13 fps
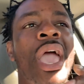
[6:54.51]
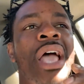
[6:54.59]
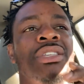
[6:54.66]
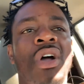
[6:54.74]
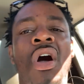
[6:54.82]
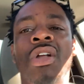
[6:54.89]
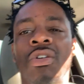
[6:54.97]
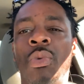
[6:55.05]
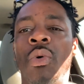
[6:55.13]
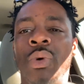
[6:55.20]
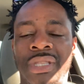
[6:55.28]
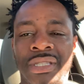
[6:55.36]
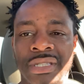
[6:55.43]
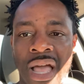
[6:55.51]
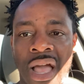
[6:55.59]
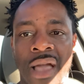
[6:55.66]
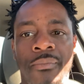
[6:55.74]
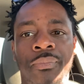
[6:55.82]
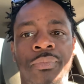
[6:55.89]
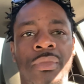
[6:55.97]
as honorable with the
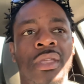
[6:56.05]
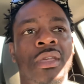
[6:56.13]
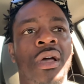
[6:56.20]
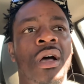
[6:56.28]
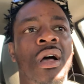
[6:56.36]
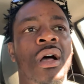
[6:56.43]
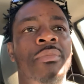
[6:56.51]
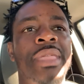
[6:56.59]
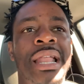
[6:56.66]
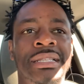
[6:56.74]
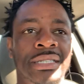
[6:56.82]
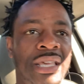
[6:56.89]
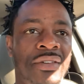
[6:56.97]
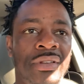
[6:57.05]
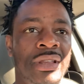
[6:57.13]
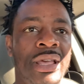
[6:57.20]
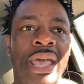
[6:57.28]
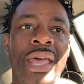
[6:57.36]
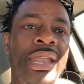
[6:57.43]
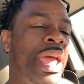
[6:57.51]
time um, that is
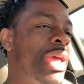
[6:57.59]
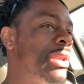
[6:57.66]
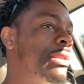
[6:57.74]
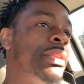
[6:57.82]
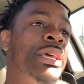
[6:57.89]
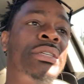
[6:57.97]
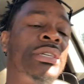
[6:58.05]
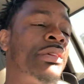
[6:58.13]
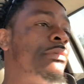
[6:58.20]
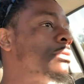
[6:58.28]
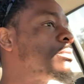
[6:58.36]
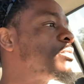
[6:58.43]
given. And and listen,